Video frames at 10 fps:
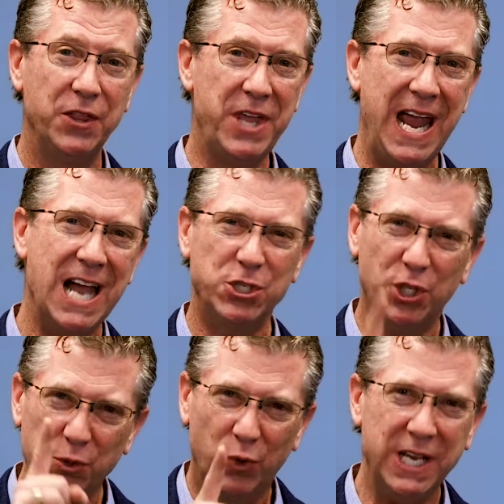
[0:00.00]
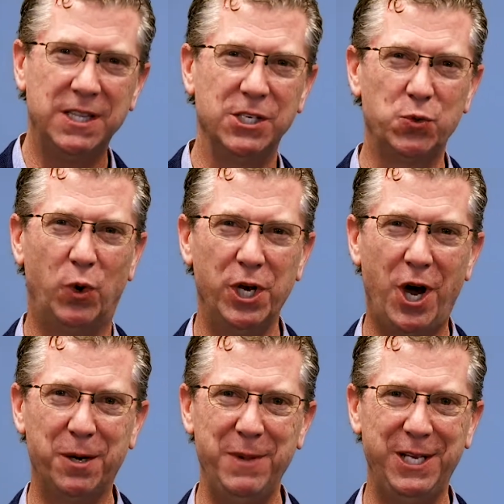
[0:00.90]
they actually ran this one
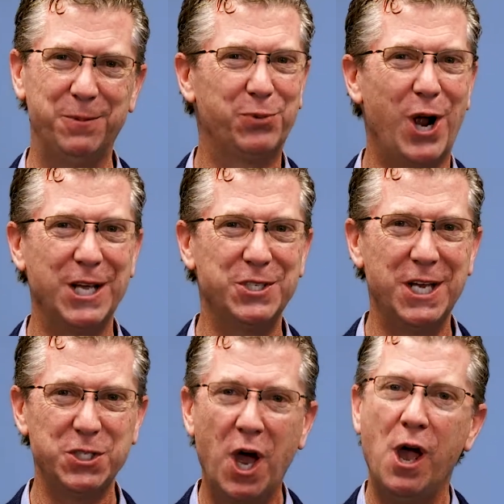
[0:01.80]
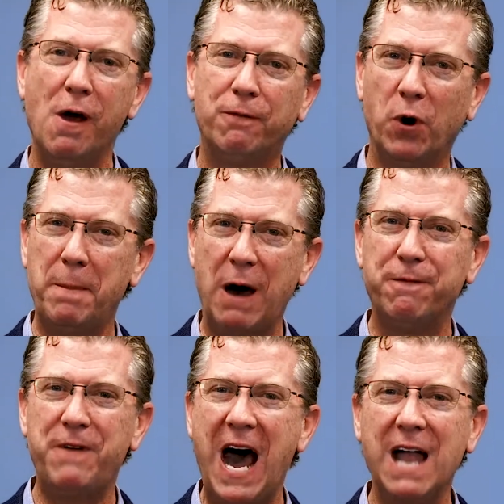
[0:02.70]
automated process for
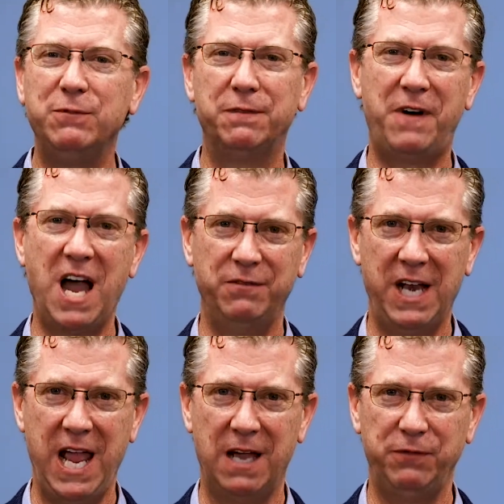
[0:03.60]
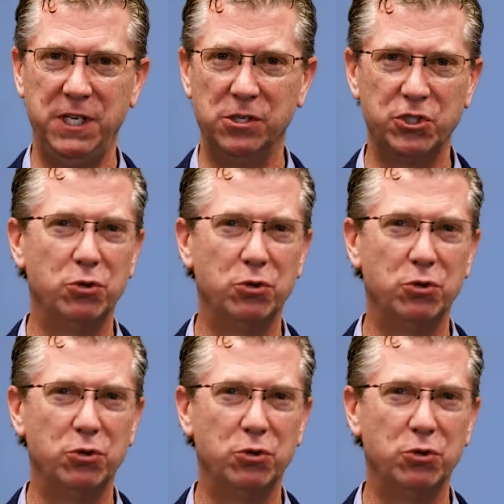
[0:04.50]
about 5 to 5.5 years.